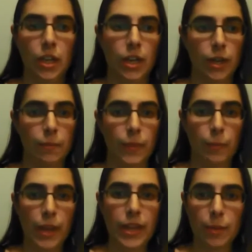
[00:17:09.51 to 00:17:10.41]
There
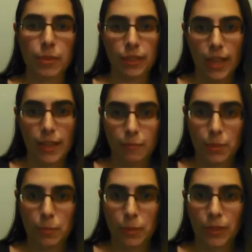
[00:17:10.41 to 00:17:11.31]
might not be live
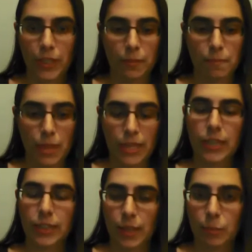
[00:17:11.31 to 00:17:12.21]
people like
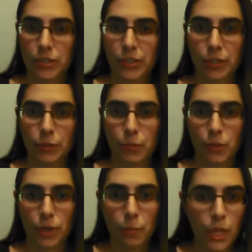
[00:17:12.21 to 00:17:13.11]
manning that particular
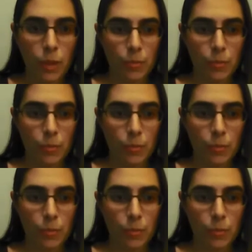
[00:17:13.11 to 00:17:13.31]
forum,